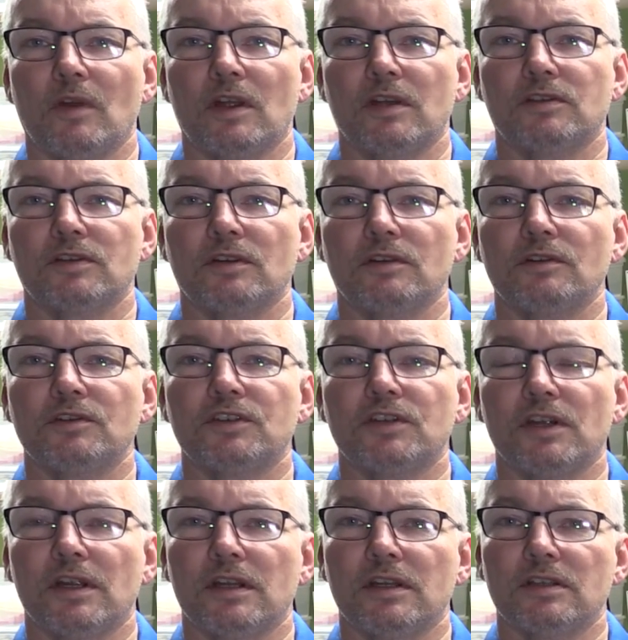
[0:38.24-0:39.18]

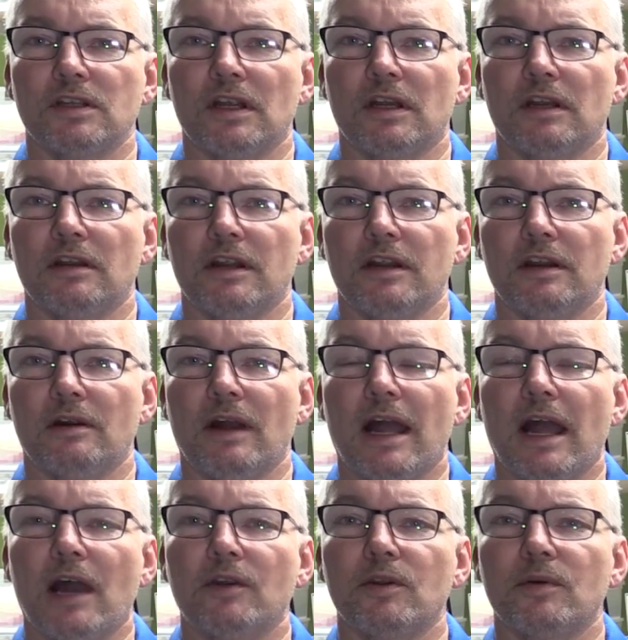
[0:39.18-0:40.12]
solutions, and
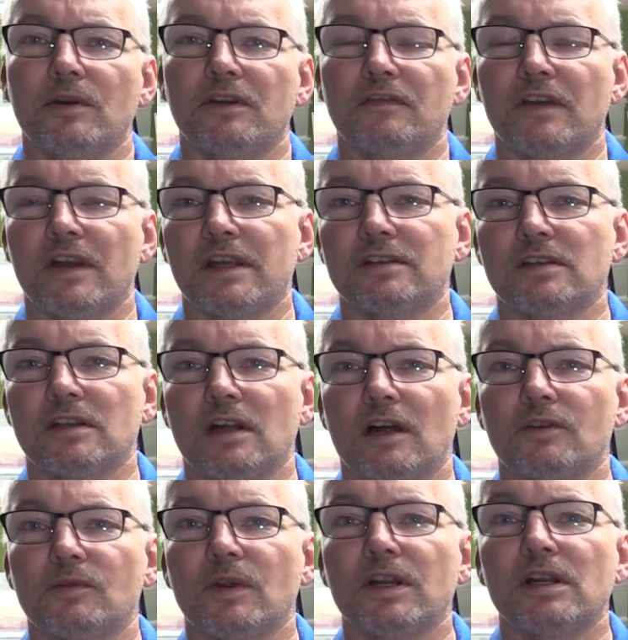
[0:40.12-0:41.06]
how you interface an
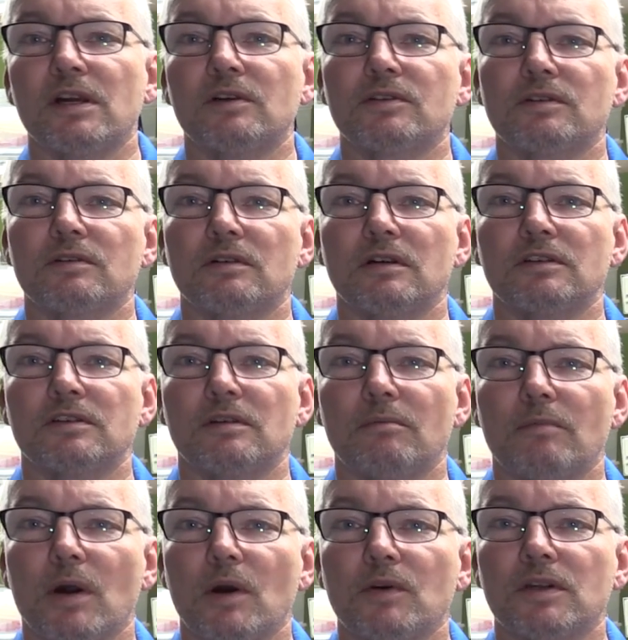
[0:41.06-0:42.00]
Arduino to
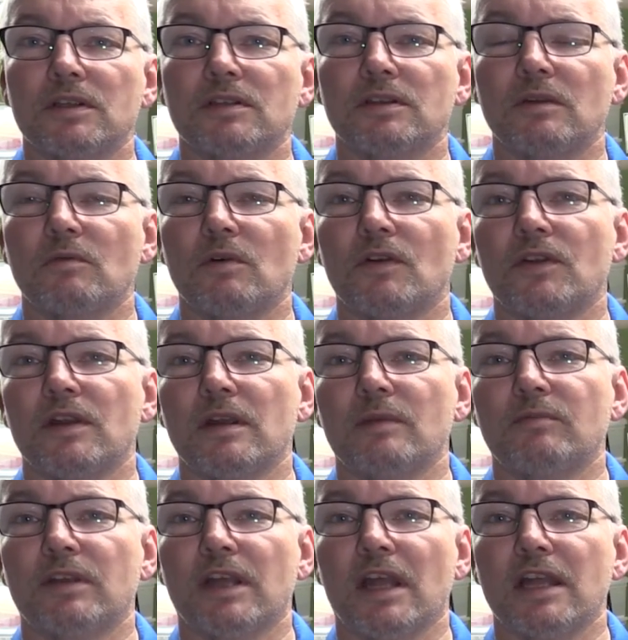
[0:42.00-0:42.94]
some motors and what the
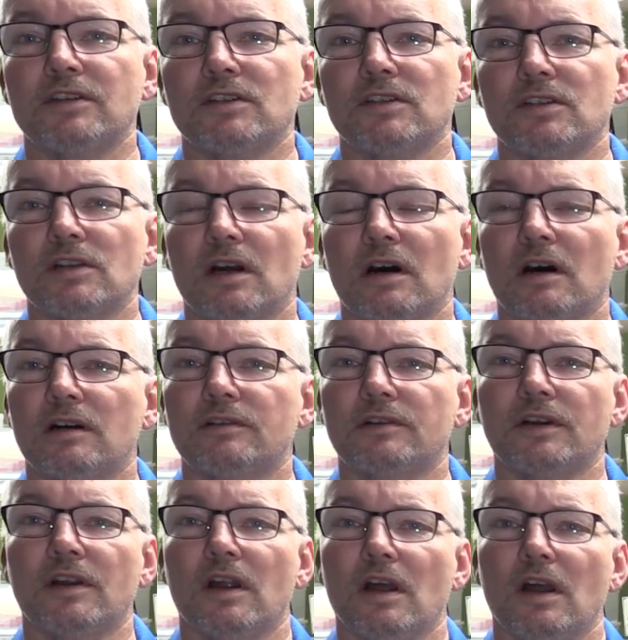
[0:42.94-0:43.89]
implications are,
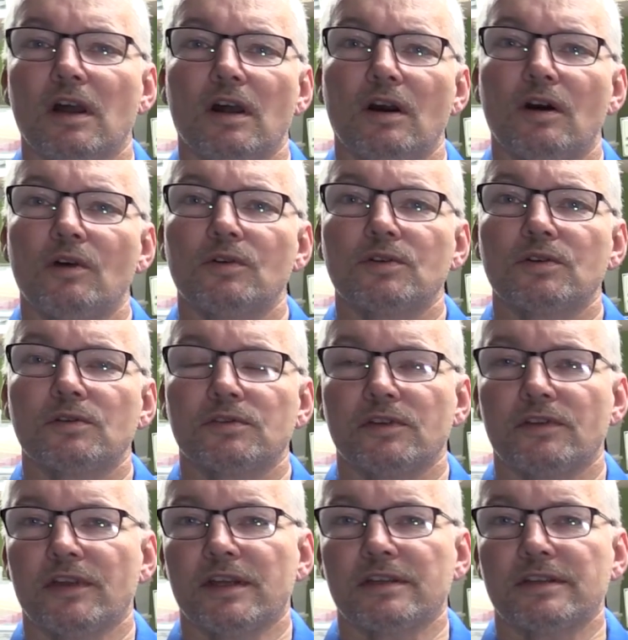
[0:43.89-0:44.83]
and all sorts
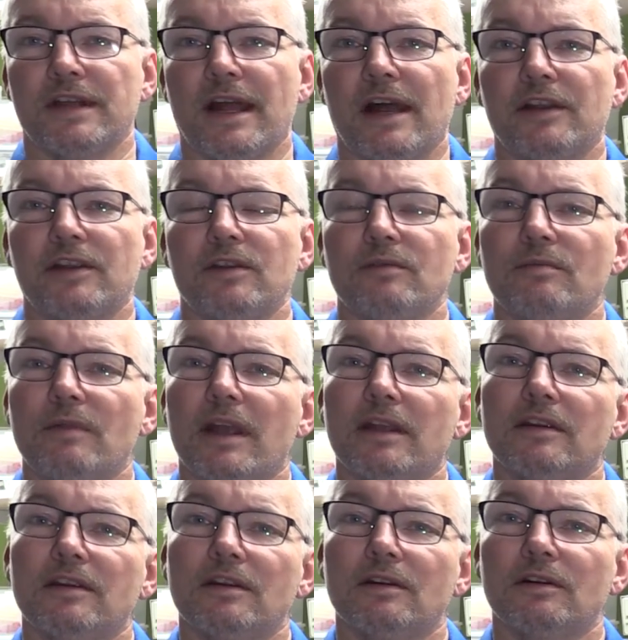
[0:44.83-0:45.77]
of things, and how you
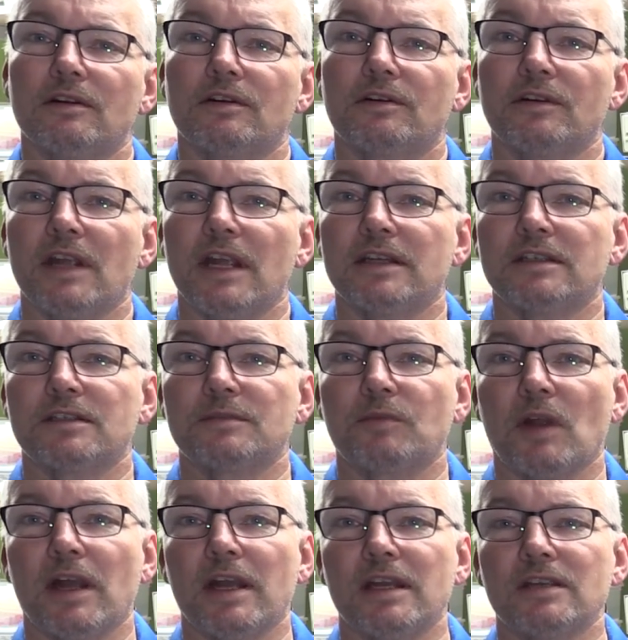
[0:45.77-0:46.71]
make and create
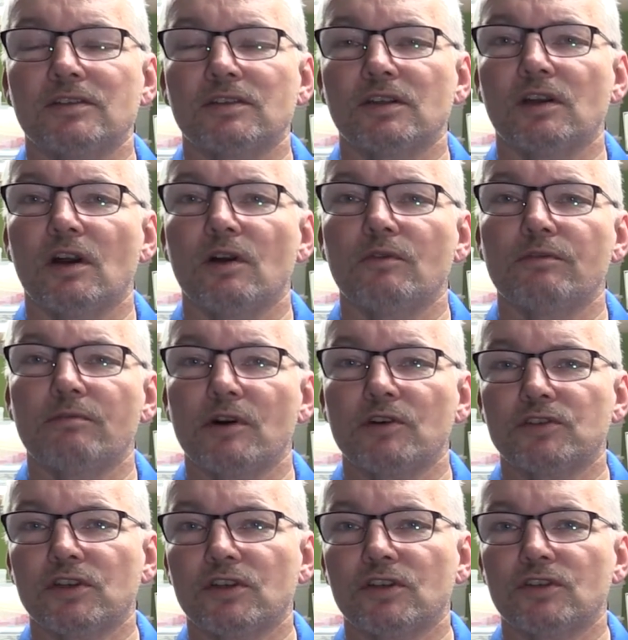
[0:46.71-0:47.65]
displays to go with
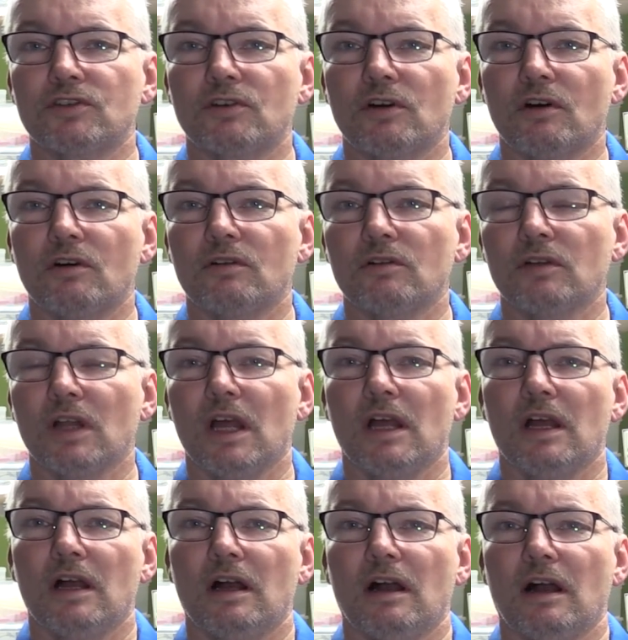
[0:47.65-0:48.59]
motion control.
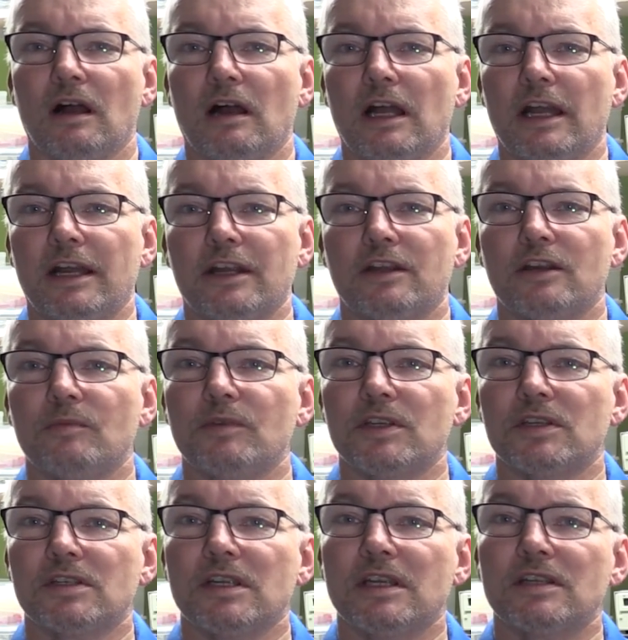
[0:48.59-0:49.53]
And it could be
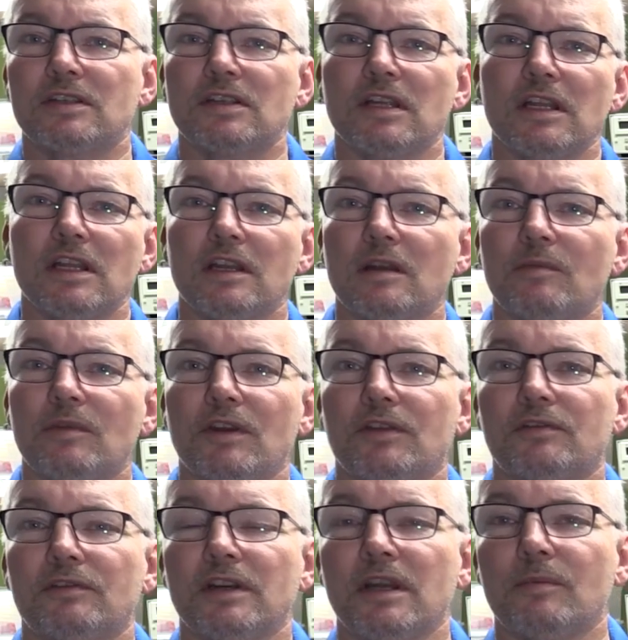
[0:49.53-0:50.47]
a CNC, it could be a
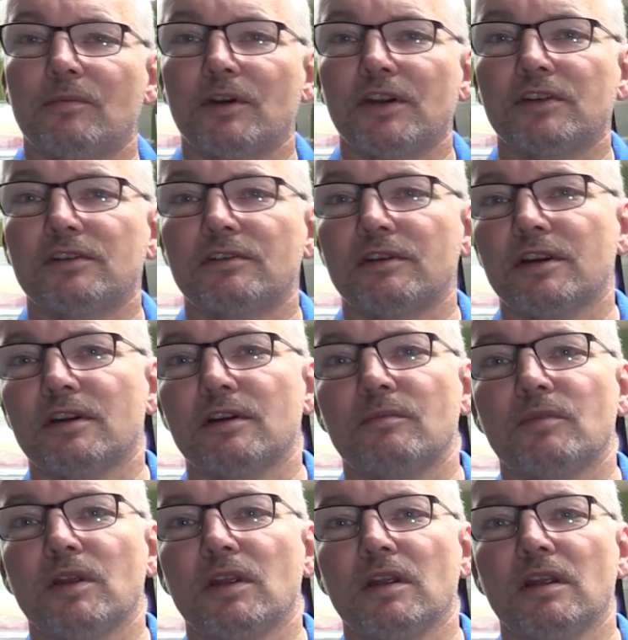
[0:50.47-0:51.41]
3D printer, it
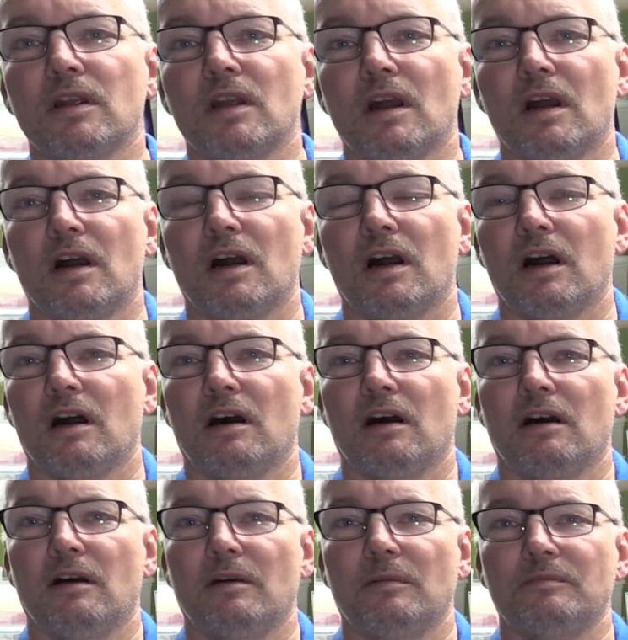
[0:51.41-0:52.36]
could be
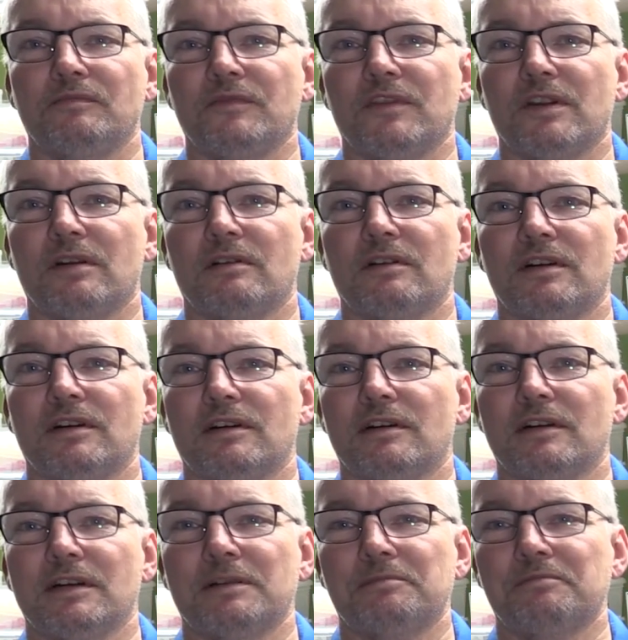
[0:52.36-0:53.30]

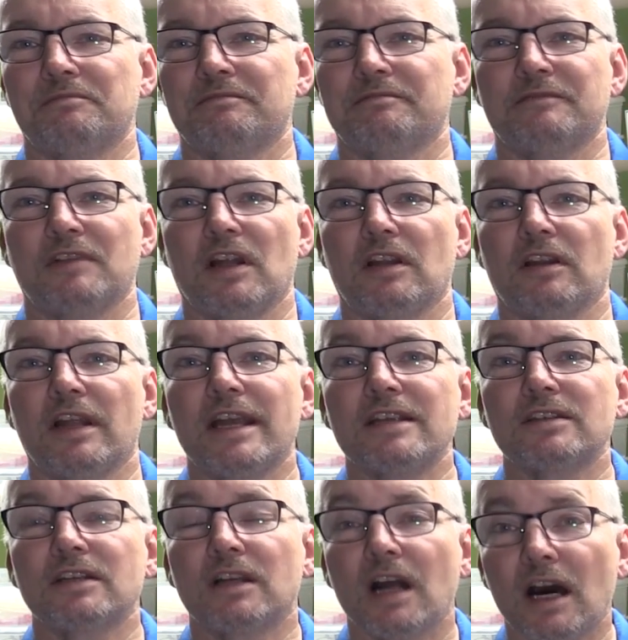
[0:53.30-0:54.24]
a
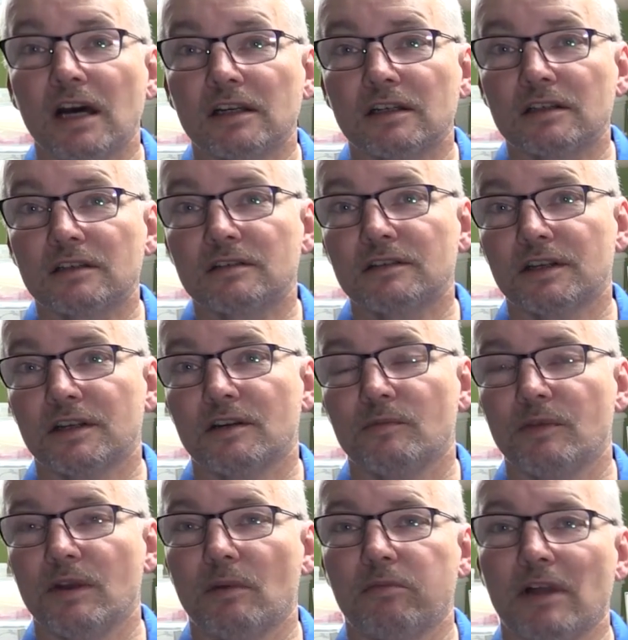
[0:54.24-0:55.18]
laser cutter, it
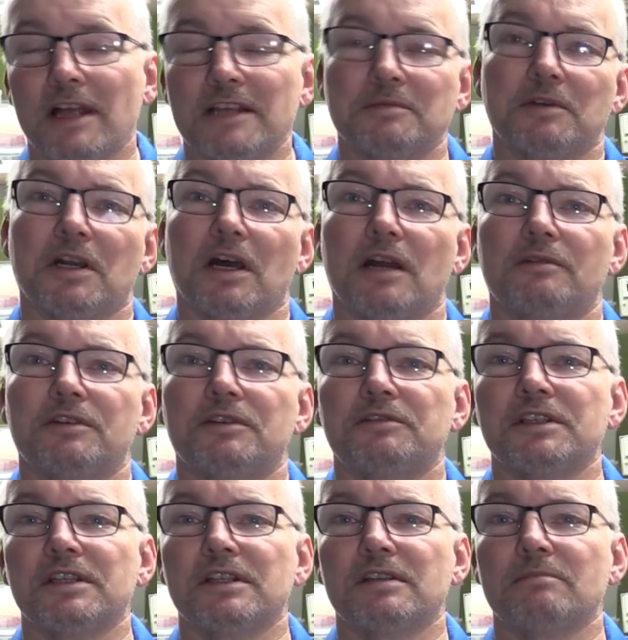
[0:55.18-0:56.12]
could be a plasma cutter. It
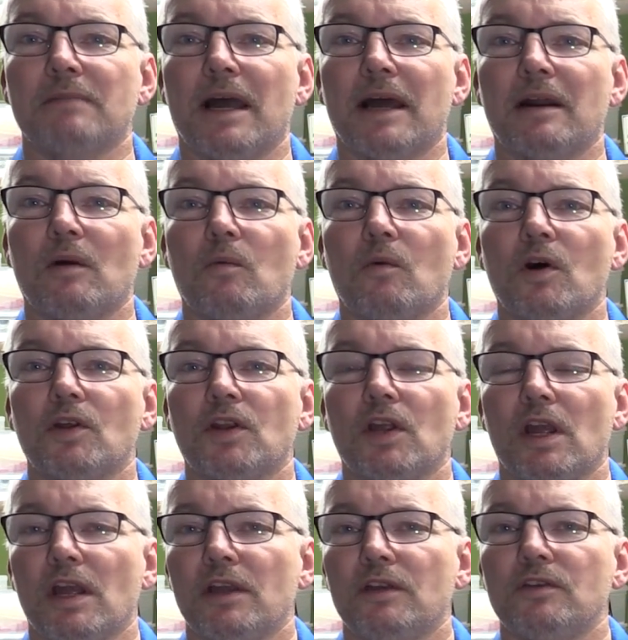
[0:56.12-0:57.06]
really doesn't matter what
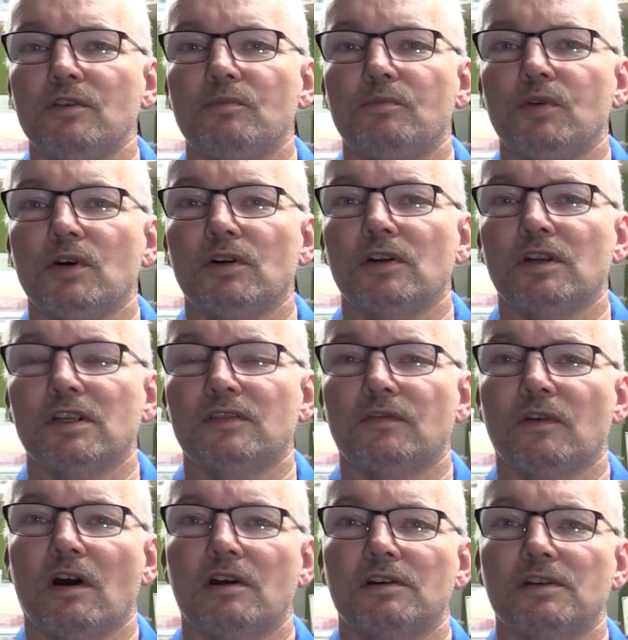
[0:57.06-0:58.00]
you put as
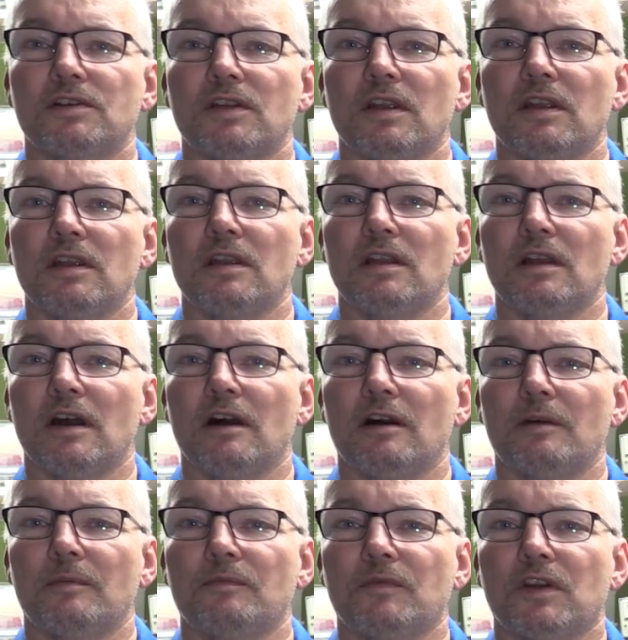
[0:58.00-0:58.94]
far as the
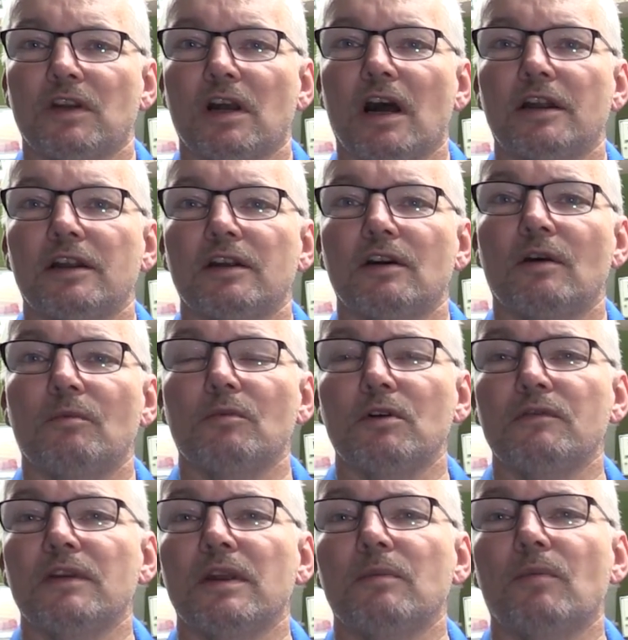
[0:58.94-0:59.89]
cutting or
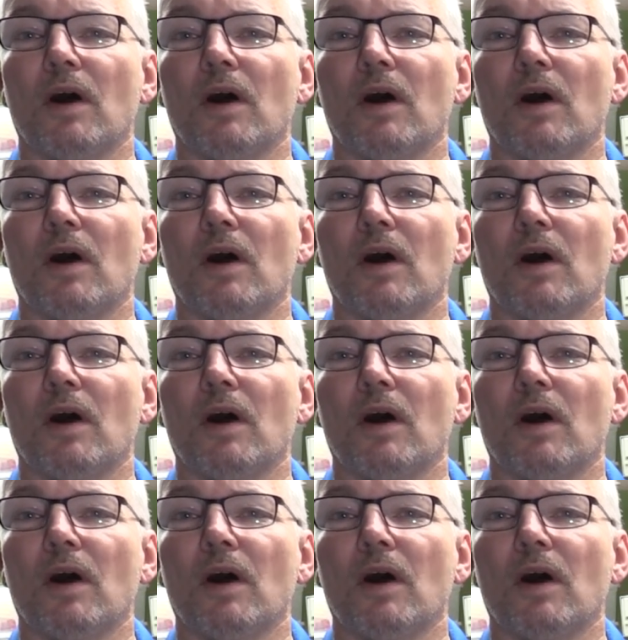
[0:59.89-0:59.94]
moving